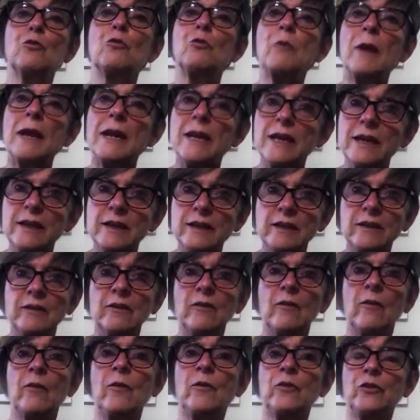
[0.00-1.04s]
raiding
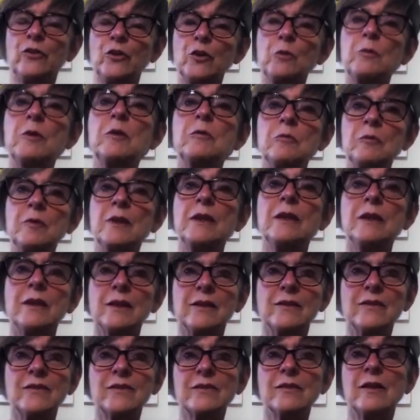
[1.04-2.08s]
human
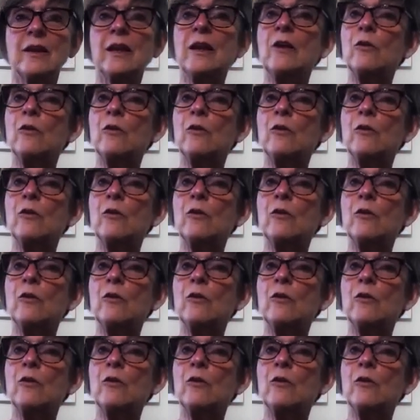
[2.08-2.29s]
beings,